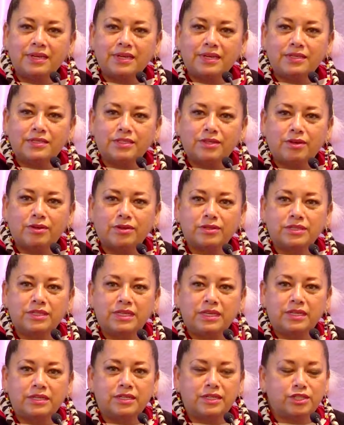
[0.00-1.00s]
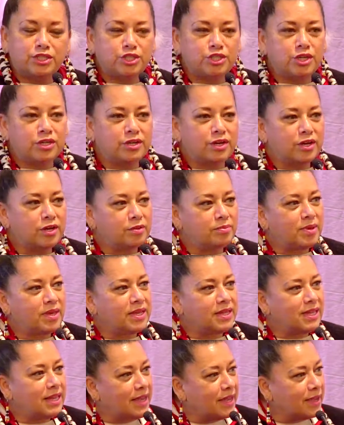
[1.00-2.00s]
It's called the
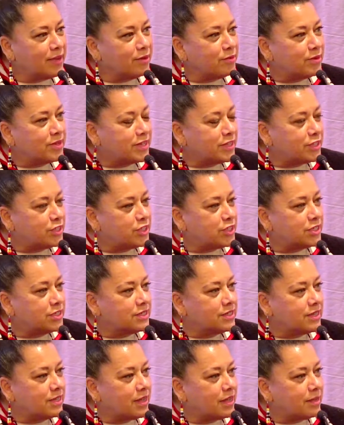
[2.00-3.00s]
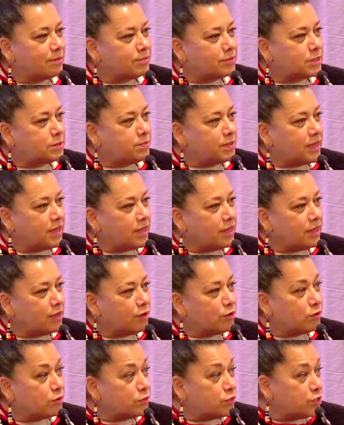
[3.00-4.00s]
Anishinaabe language. I'm speaking
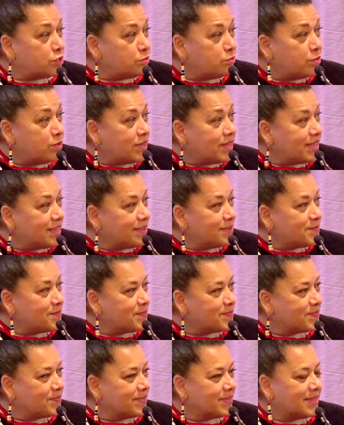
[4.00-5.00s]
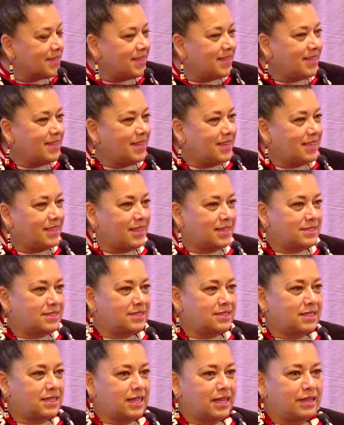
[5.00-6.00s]
Ojibwe. That's
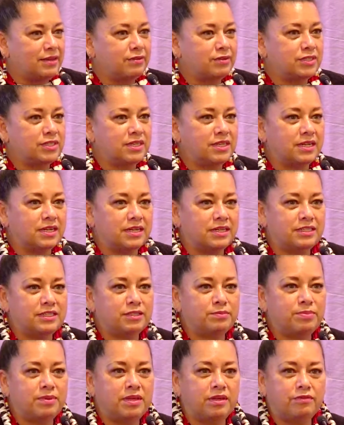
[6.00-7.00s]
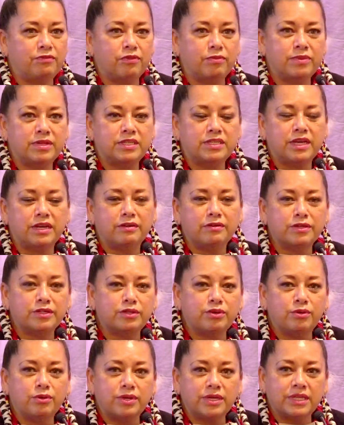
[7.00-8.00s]
the language that I speak from the
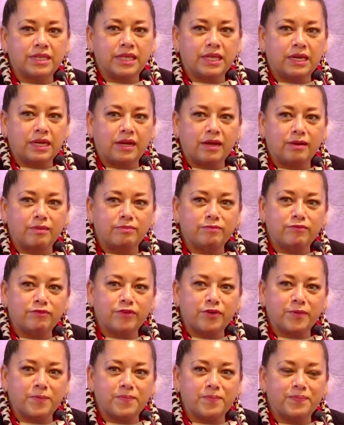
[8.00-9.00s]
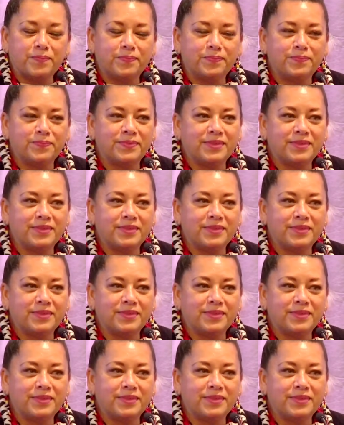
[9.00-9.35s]
territory that I come from.